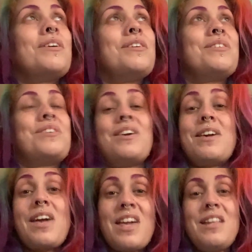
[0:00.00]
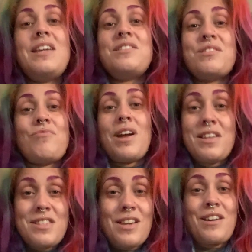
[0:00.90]
it needs
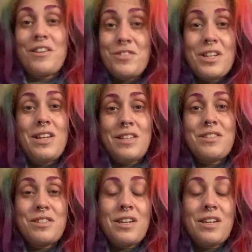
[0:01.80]
raising until it